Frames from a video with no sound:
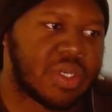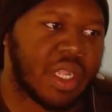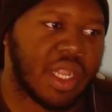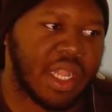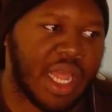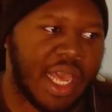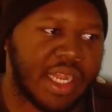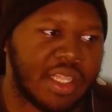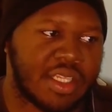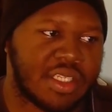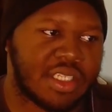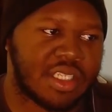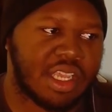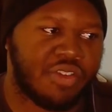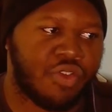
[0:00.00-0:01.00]
A lot of
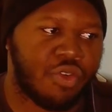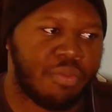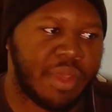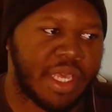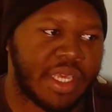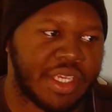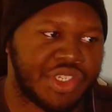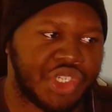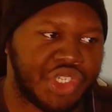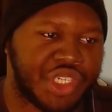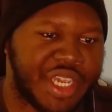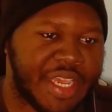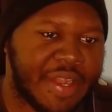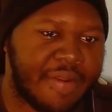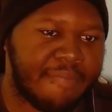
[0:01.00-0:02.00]
this stuff will make you
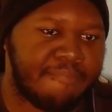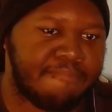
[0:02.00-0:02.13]
shit.